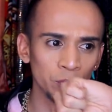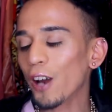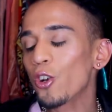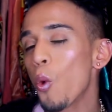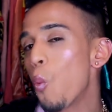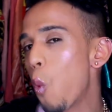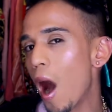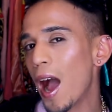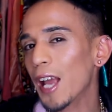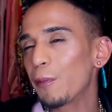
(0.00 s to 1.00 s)
I don't know
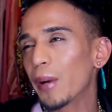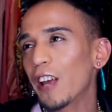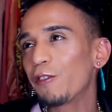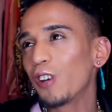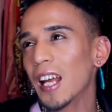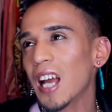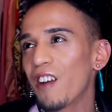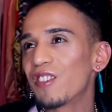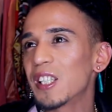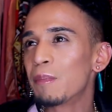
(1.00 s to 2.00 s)
why, but I feel like
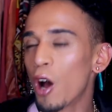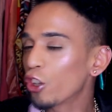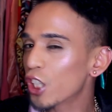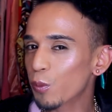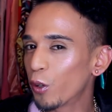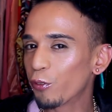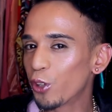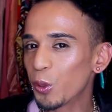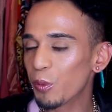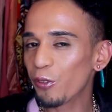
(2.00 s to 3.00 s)
I've smelled this
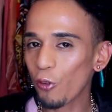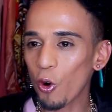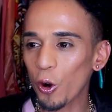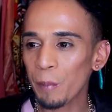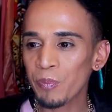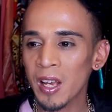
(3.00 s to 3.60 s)
perfume before.